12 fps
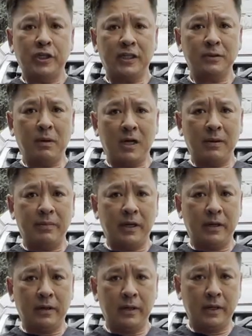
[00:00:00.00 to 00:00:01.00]
GX Bob
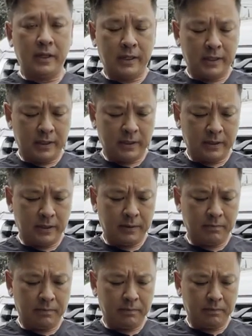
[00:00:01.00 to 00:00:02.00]
here,
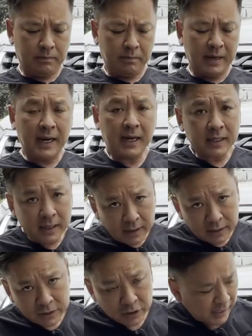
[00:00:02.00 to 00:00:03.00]
back
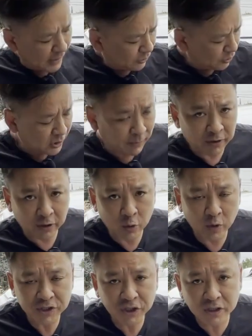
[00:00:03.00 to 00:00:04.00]
to answer some of your
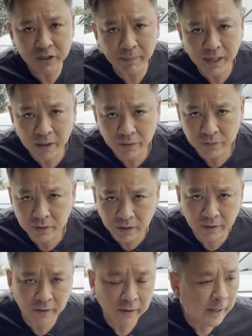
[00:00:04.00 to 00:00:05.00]
questions about
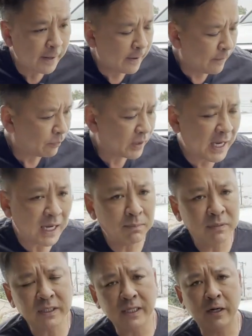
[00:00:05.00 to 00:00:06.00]
the
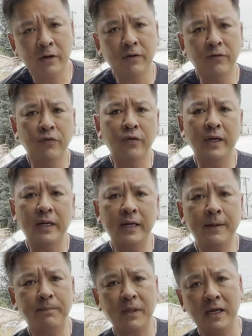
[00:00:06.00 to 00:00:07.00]
CANbus
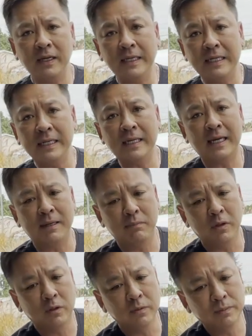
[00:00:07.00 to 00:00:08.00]
air-free LED light
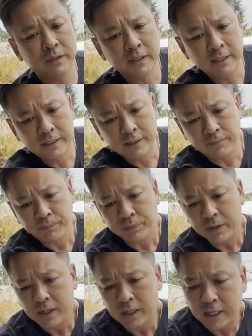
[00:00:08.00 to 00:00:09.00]
bulbs.
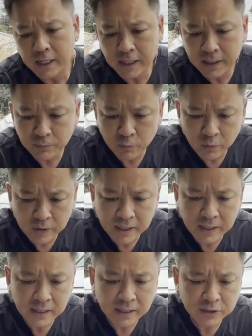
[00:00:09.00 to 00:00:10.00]
Um,
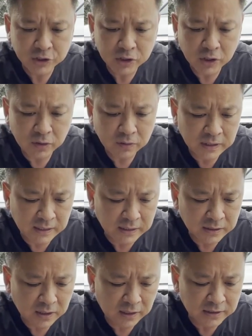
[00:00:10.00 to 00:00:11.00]
we installed
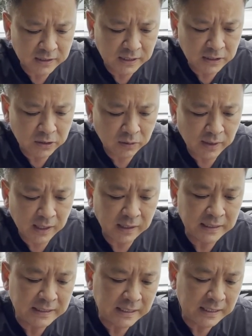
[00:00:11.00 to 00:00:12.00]
these Auxito
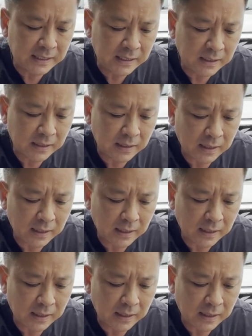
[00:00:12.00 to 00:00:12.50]
LED